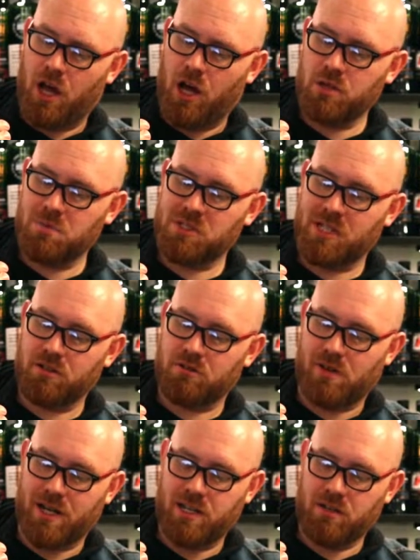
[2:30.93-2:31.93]
100%
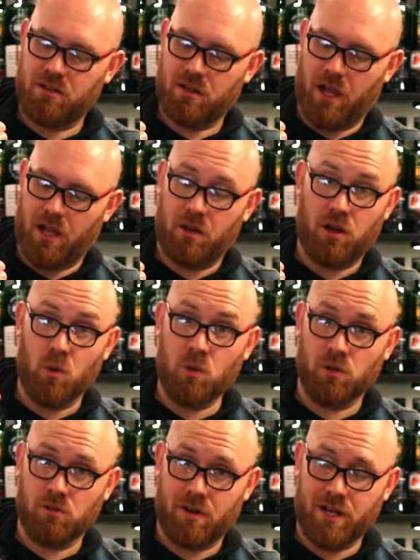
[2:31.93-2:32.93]
grain,
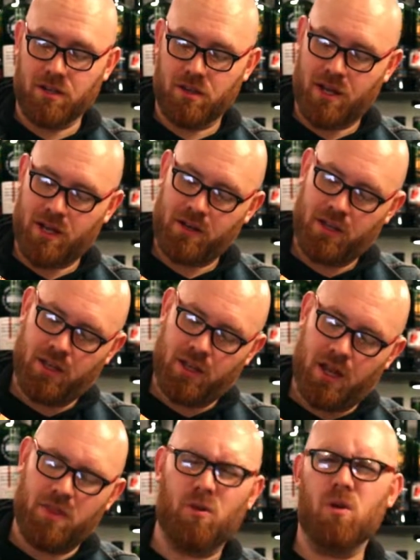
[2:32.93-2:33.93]
local grain at that.
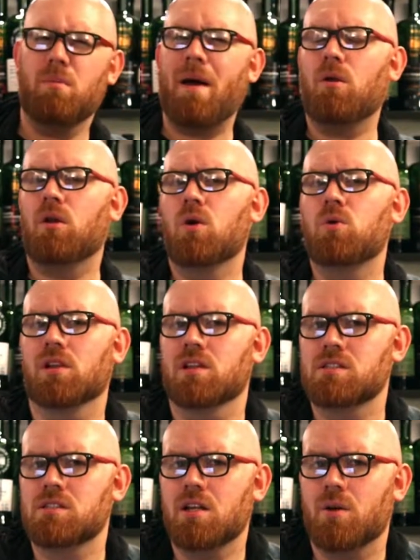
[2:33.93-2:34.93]
They're all about local.
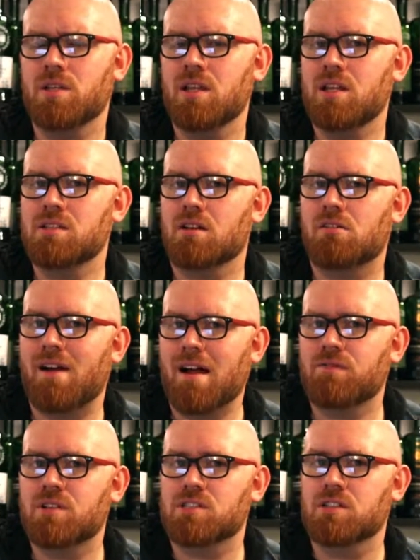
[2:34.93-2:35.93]
It's, you know, it is a
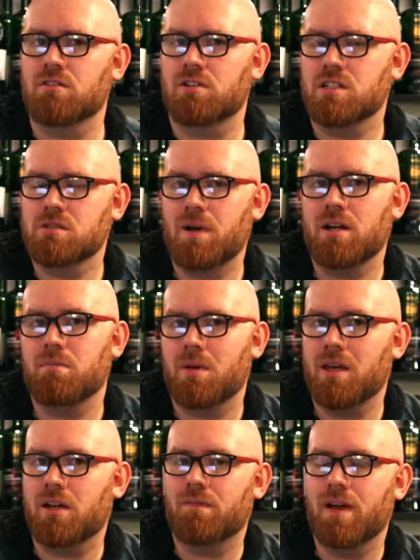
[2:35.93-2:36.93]
craft distillery, despite
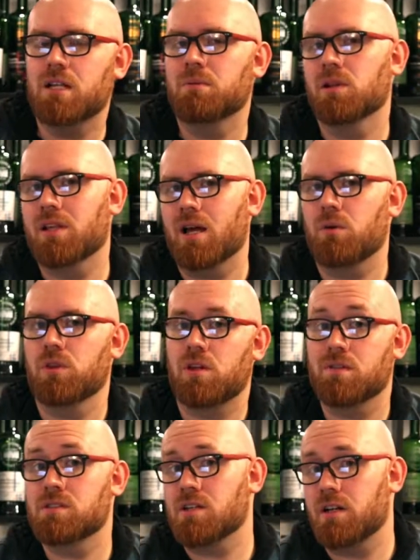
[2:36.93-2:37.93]
being available now on the
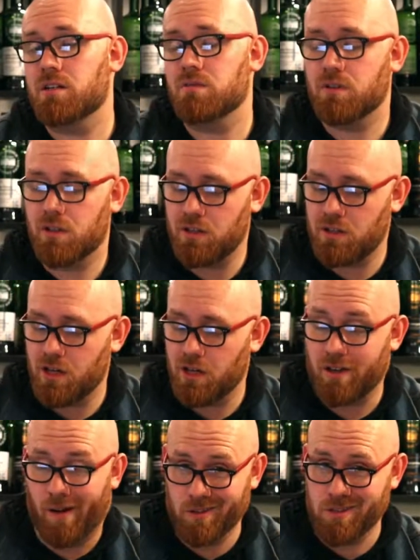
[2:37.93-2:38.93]
other side of the
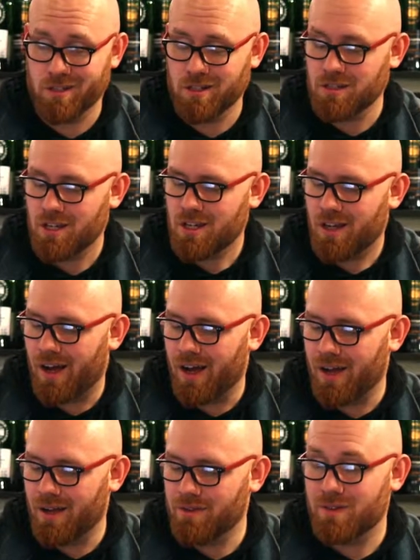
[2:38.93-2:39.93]
continent,
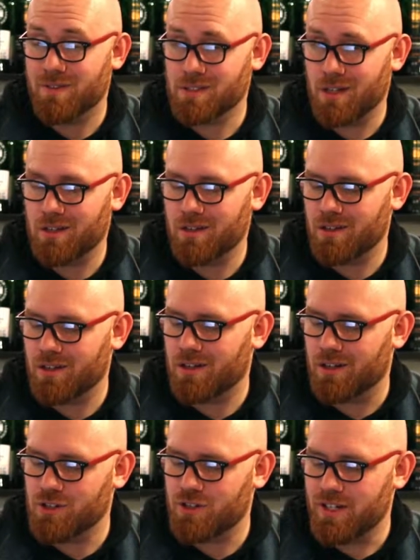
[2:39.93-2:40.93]
the other side of the
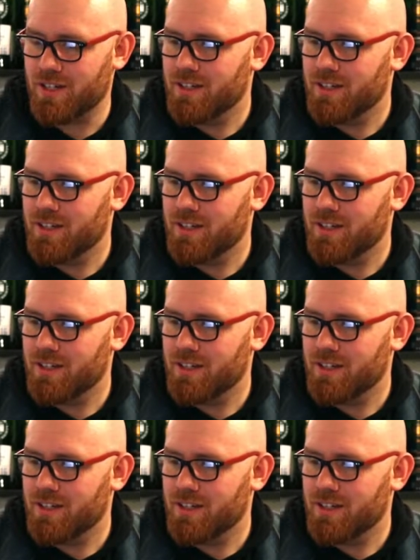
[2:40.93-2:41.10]
country.